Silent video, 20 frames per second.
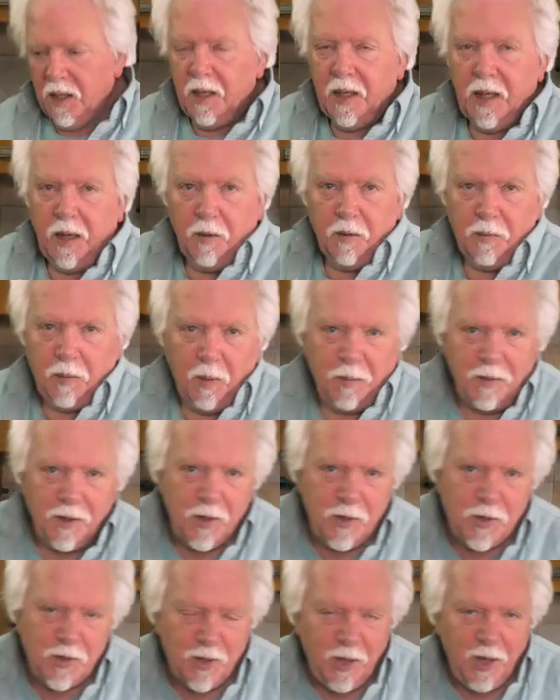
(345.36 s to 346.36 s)
Now we pop
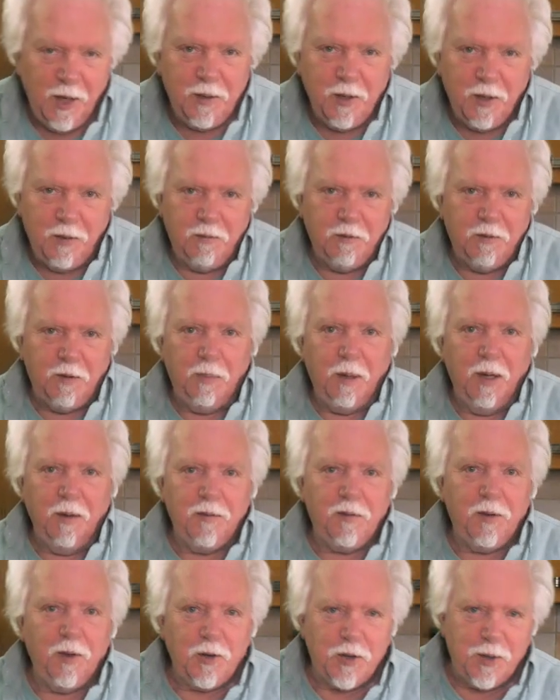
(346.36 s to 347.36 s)
these in the oven for
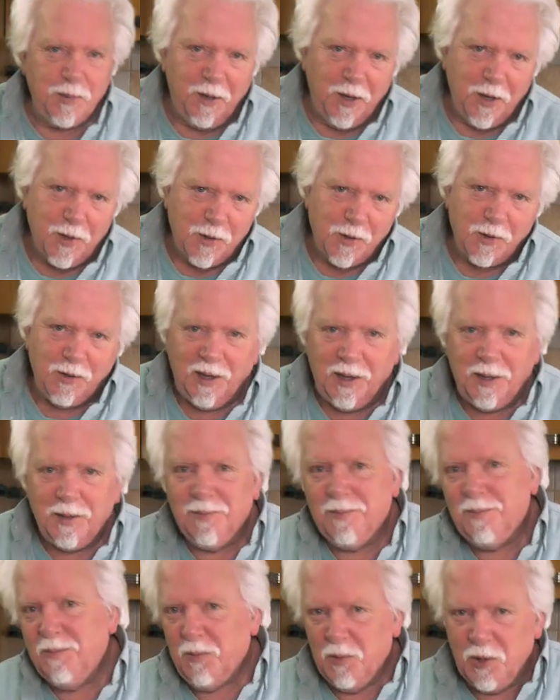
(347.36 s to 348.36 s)
about 30 minutes and
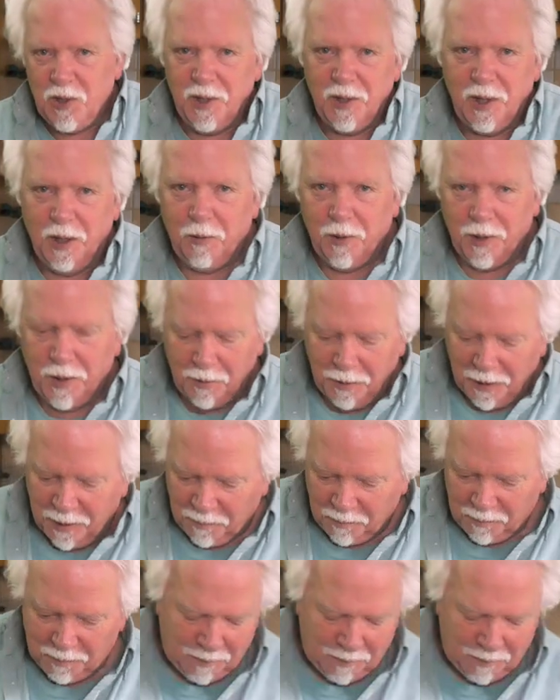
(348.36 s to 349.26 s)
then see how we're doing.